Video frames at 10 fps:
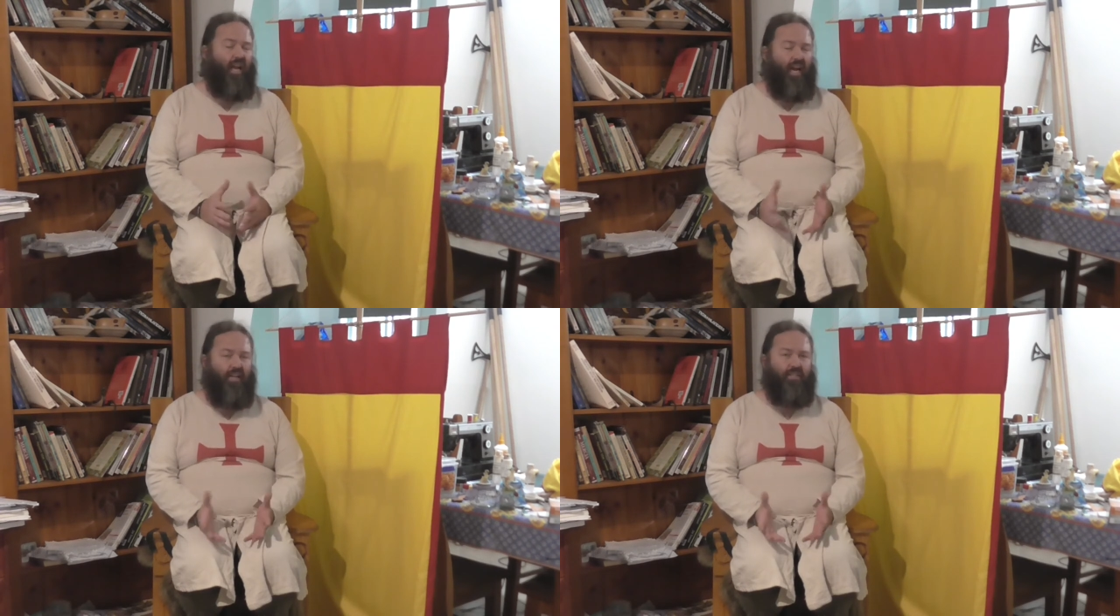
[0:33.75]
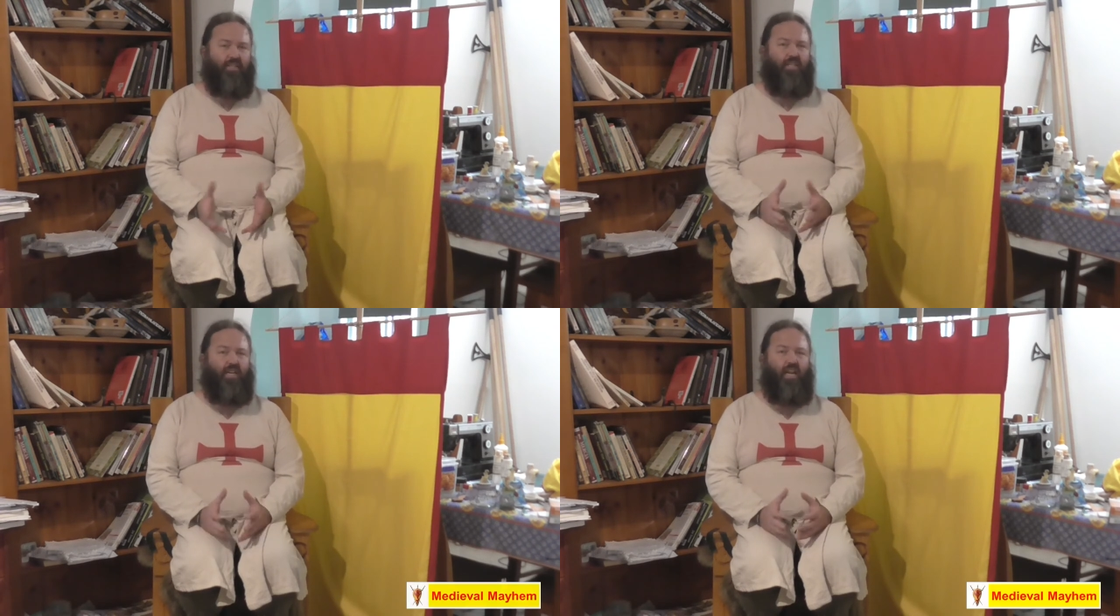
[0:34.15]
had
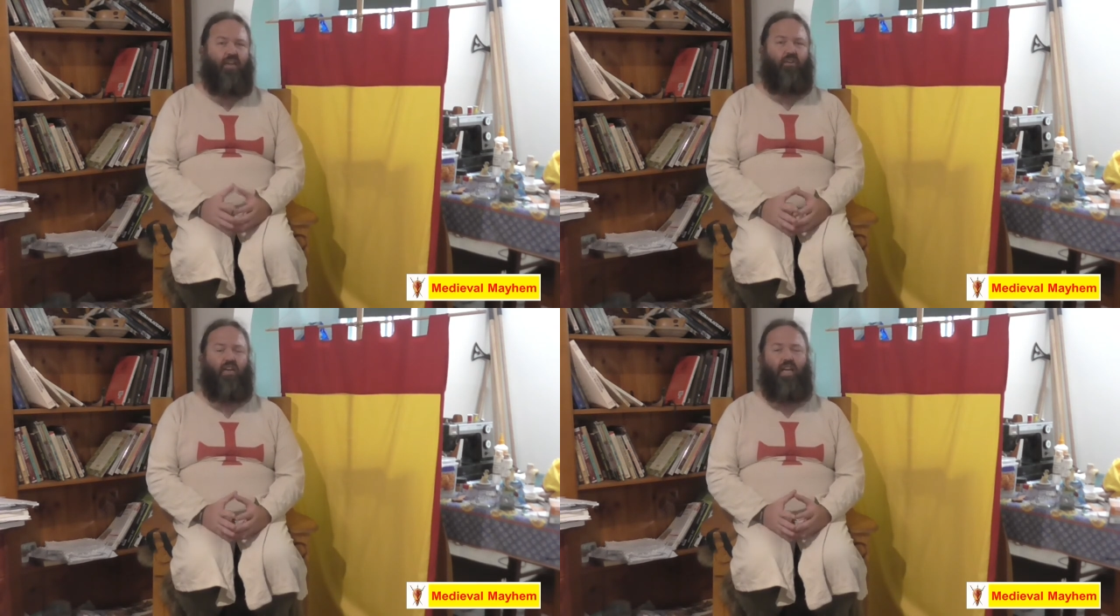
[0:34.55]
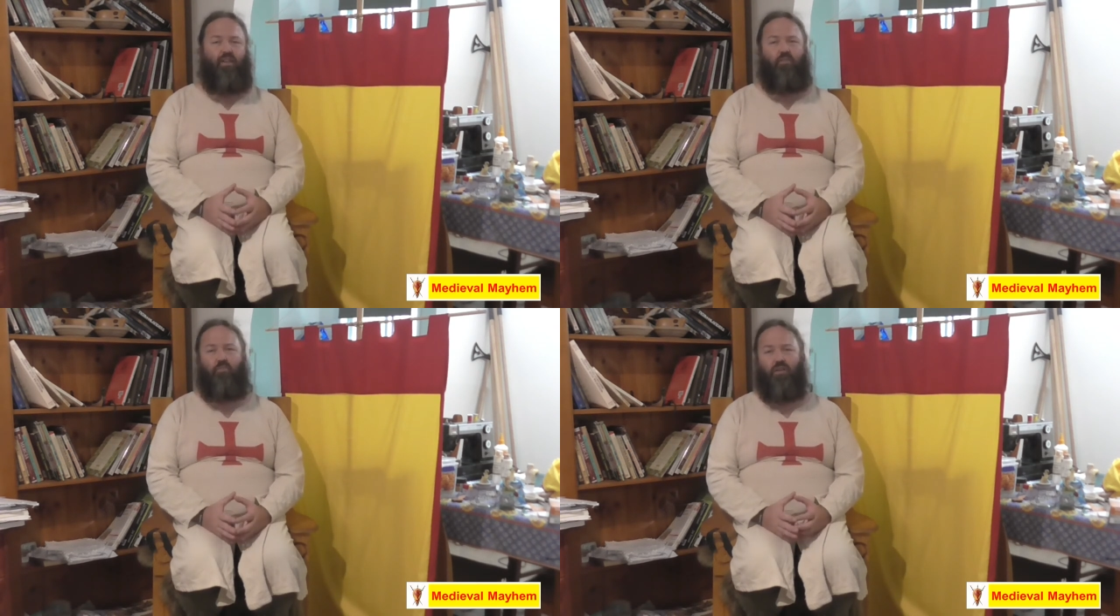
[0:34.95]
just never
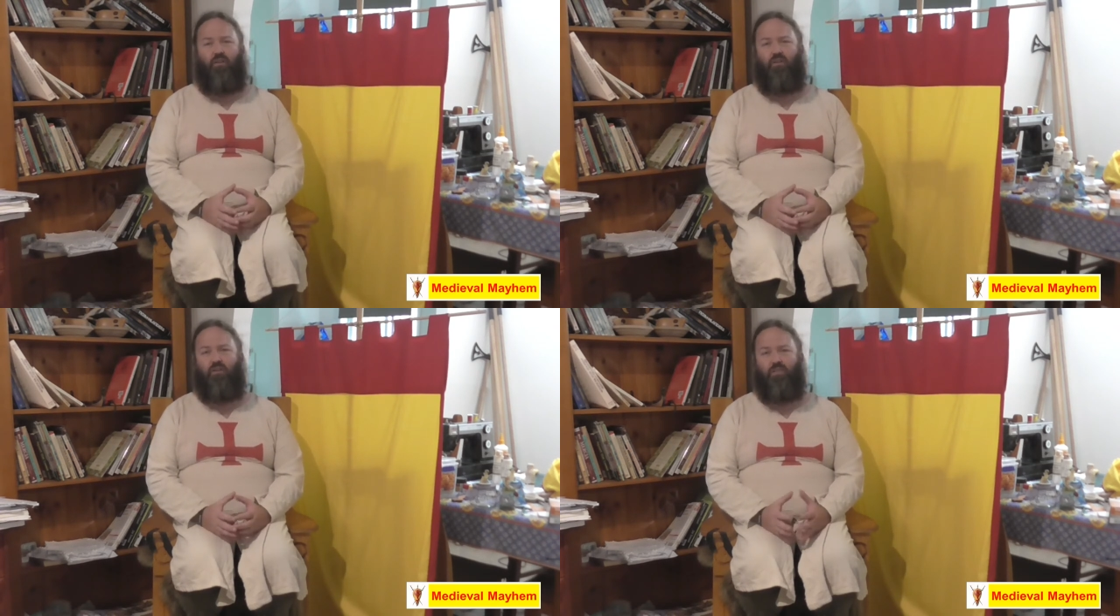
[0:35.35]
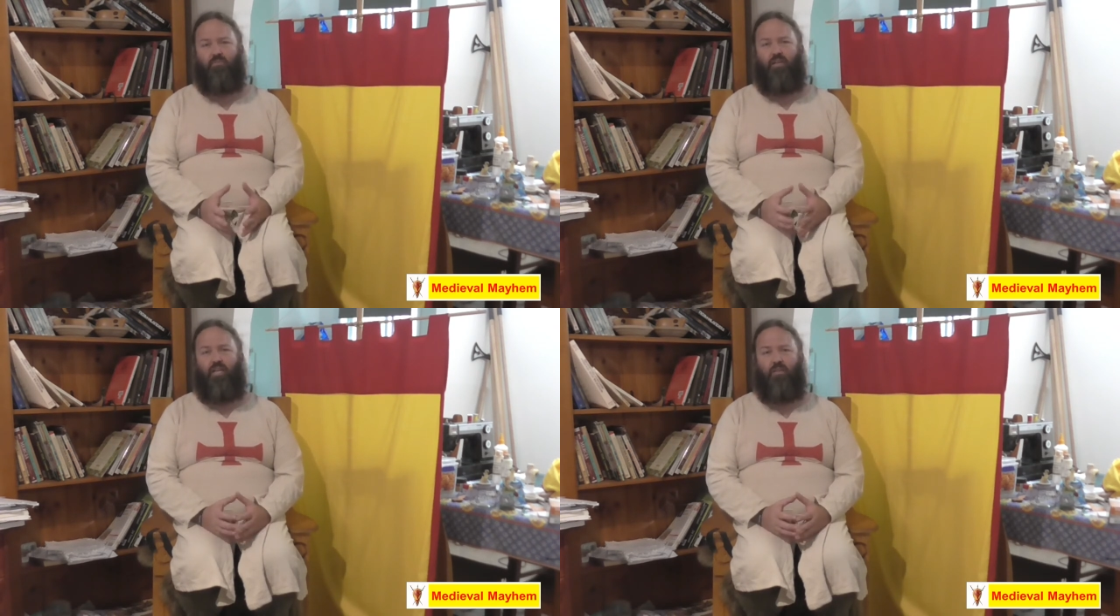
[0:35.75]
ever been
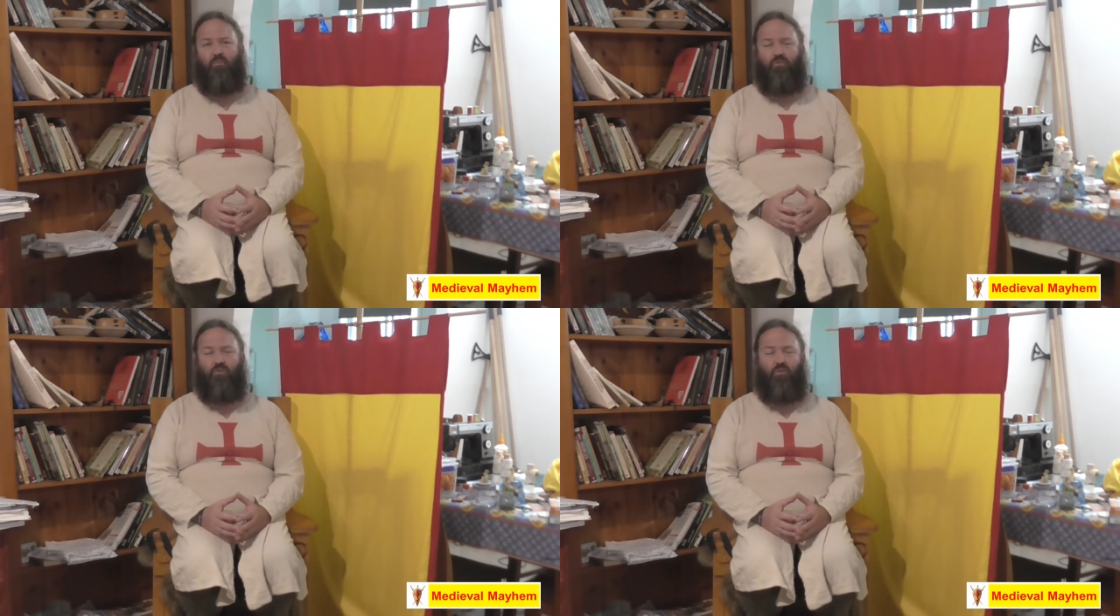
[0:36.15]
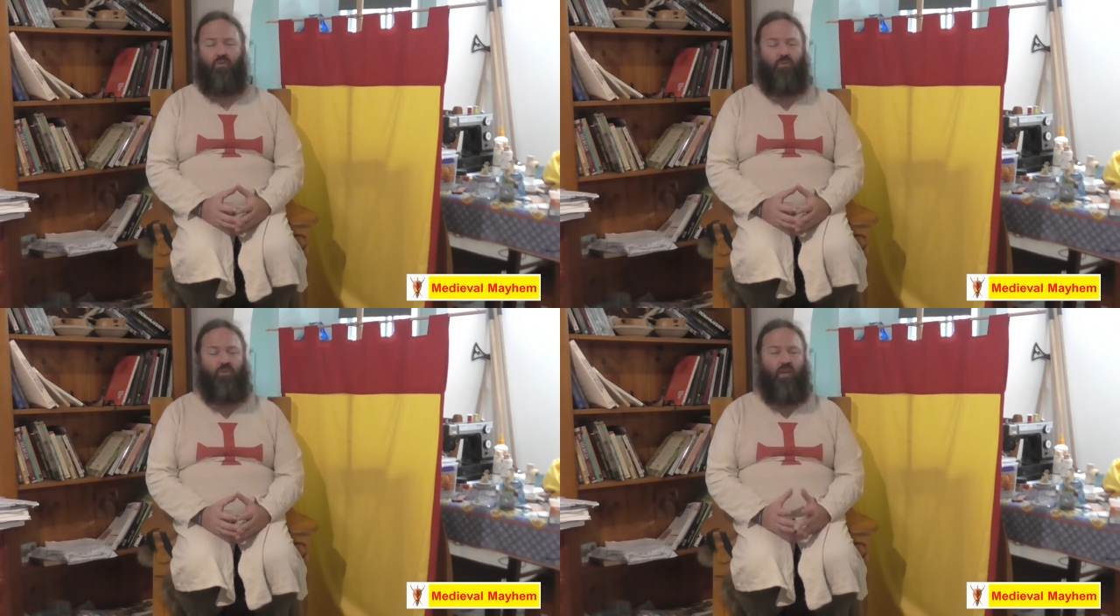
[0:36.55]
contemplated before.